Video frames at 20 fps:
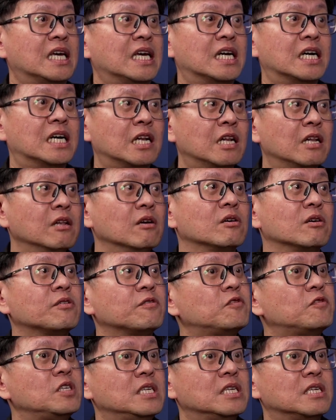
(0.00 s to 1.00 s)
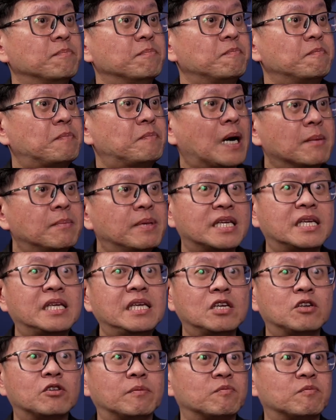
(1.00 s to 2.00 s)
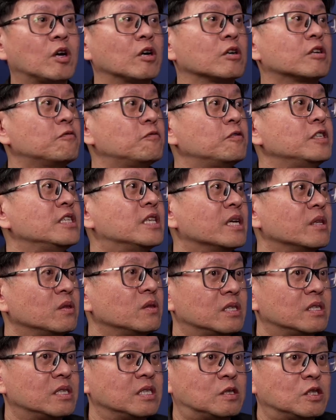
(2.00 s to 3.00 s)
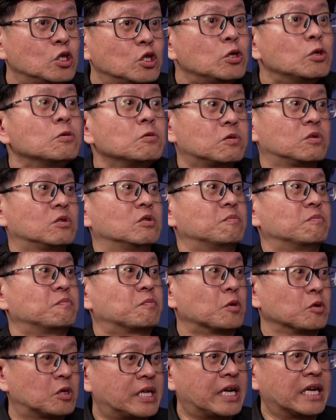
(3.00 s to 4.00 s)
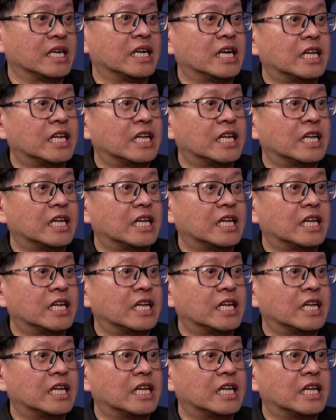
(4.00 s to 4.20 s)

a lot of the public key cryptography that is used to protect and